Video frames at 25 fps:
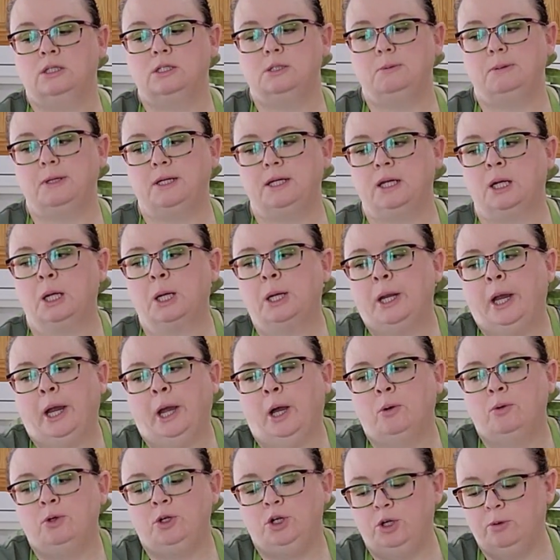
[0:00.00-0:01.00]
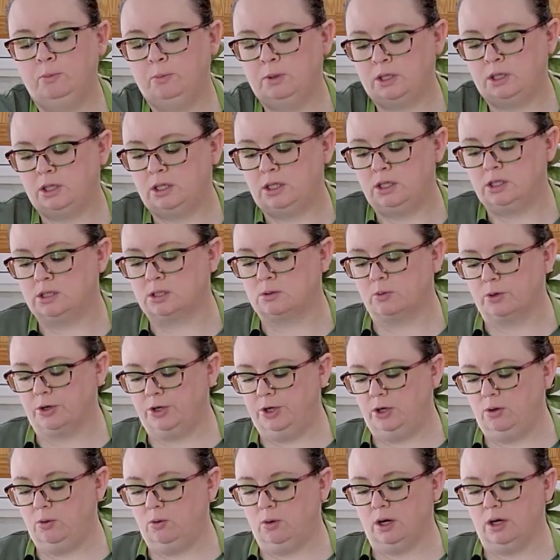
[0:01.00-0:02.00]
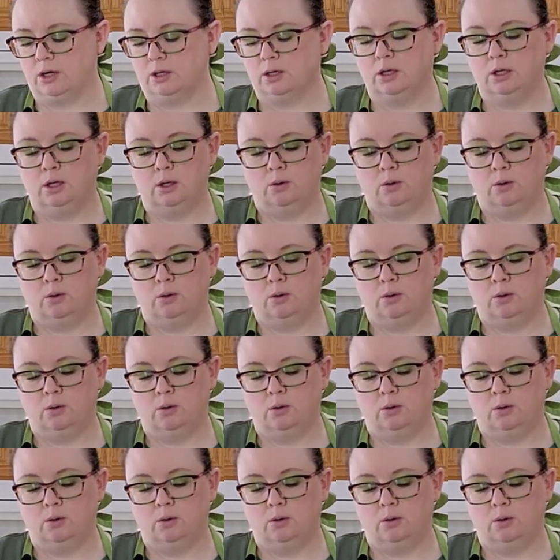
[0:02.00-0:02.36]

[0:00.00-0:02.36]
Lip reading: depending on how humid it is where you are.